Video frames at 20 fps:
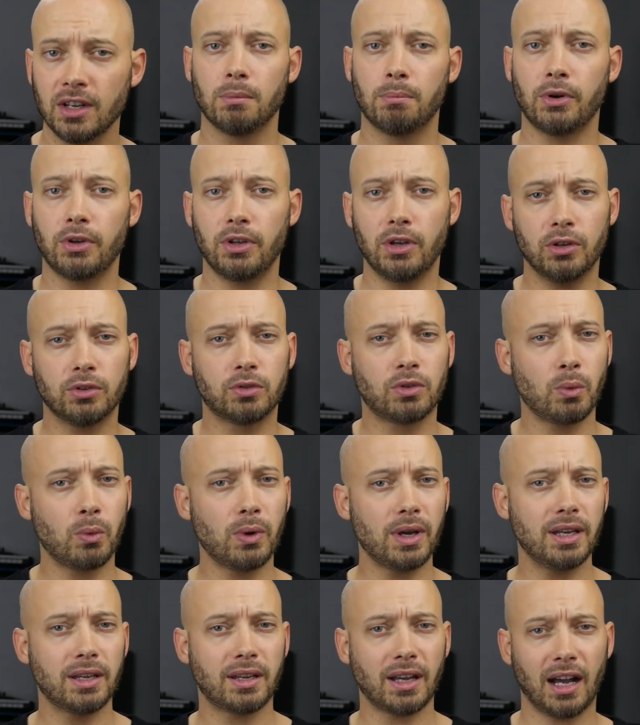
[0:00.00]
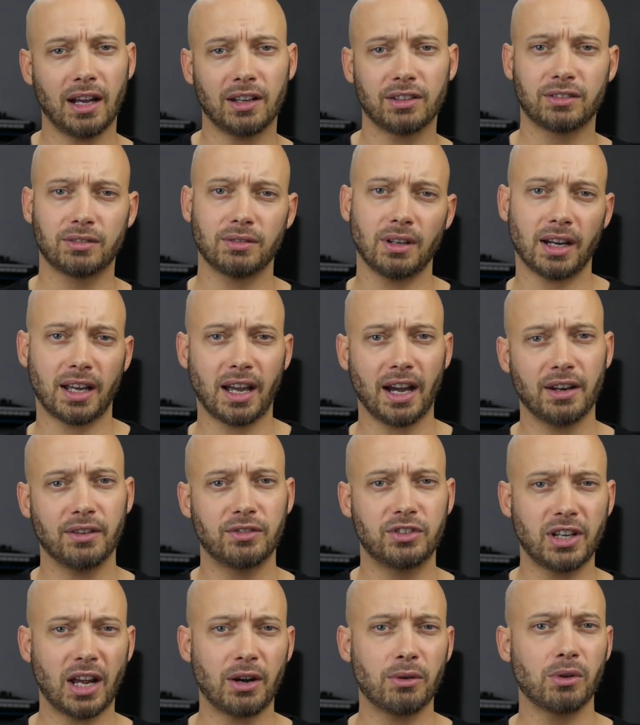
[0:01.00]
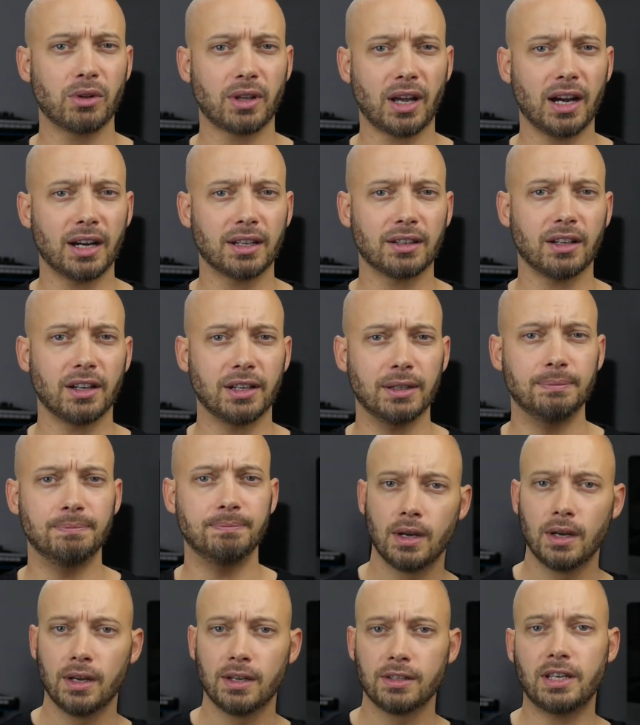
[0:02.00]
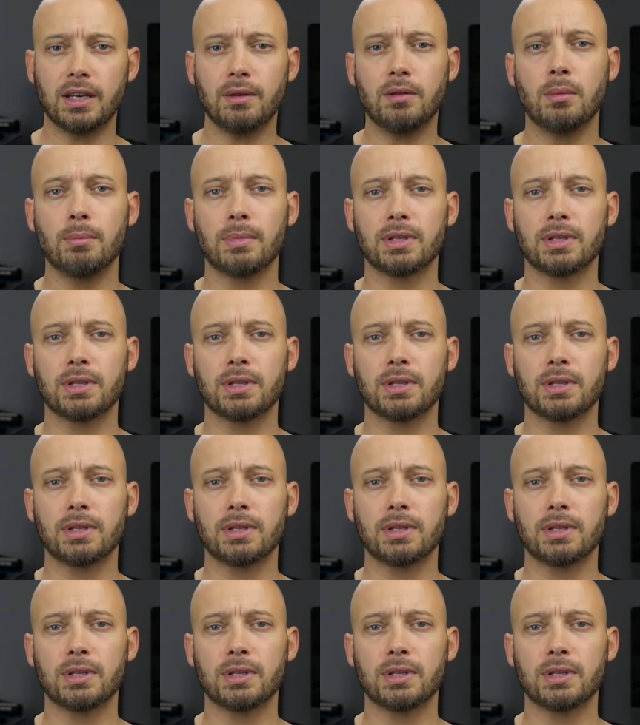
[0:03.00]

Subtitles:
But use the week as a kind of general guideline. Tip number